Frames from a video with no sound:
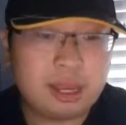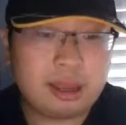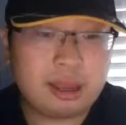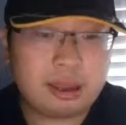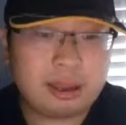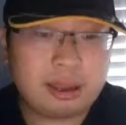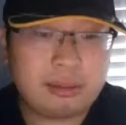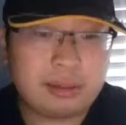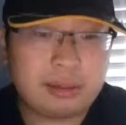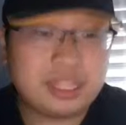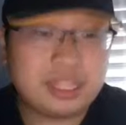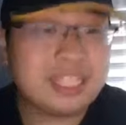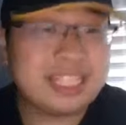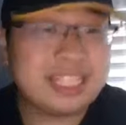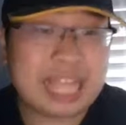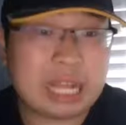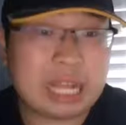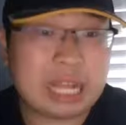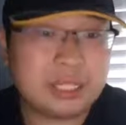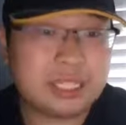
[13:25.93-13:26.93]
I
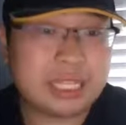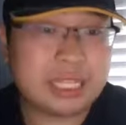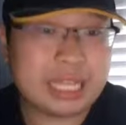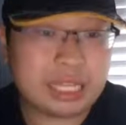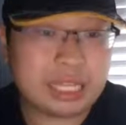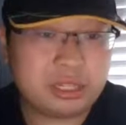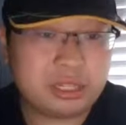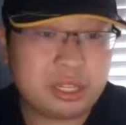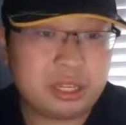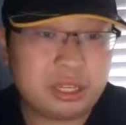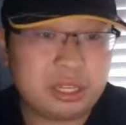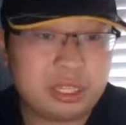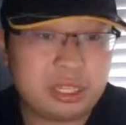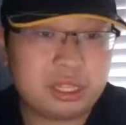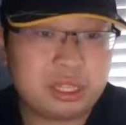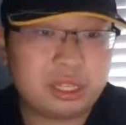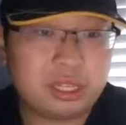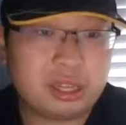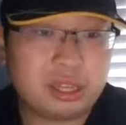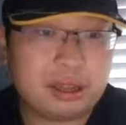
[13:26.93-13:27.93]
think Dallas gets
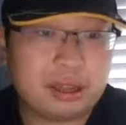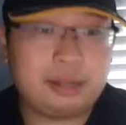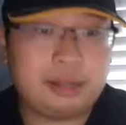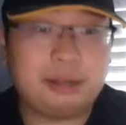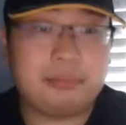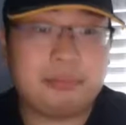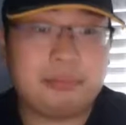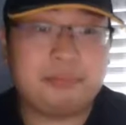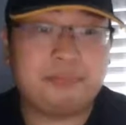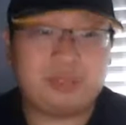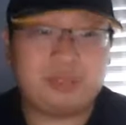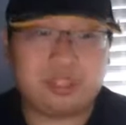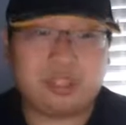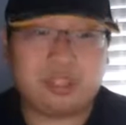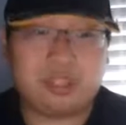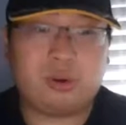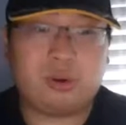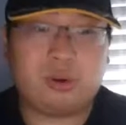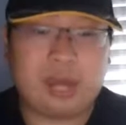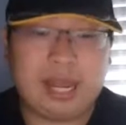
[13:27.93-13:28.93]
us,
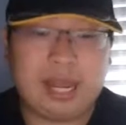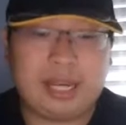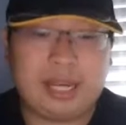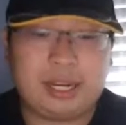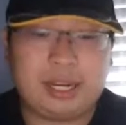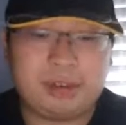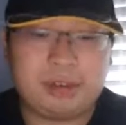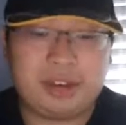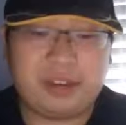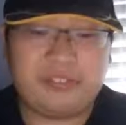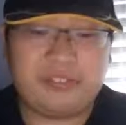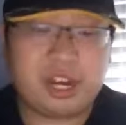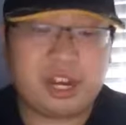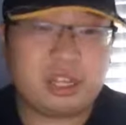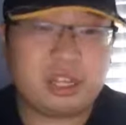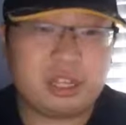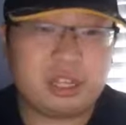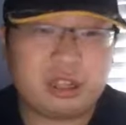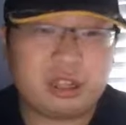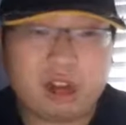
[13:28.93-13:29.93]
so I am giving
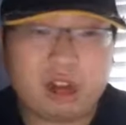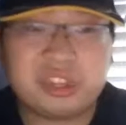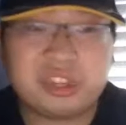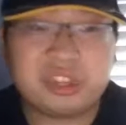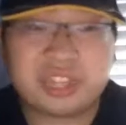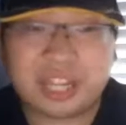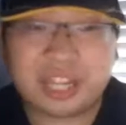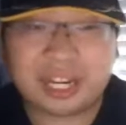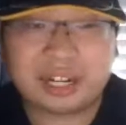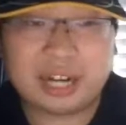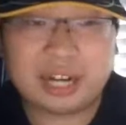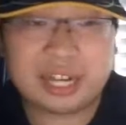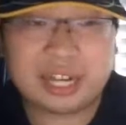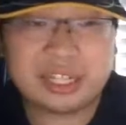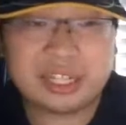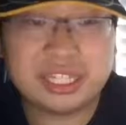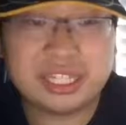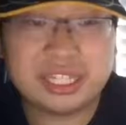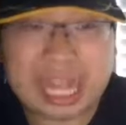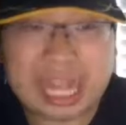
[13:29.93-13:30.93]
us a loss there. I
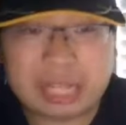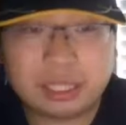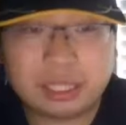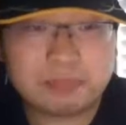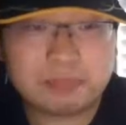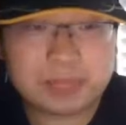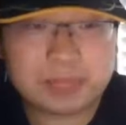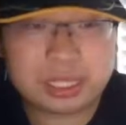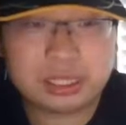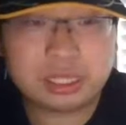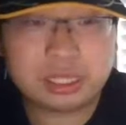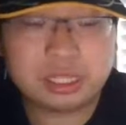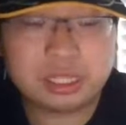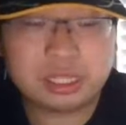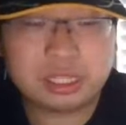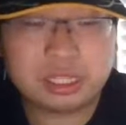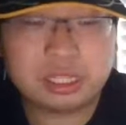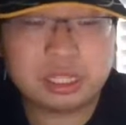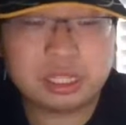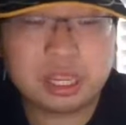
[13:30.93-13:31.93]
think Dallas beats
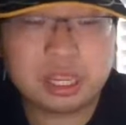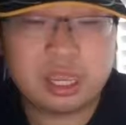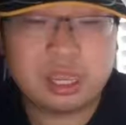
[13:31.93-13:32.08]
us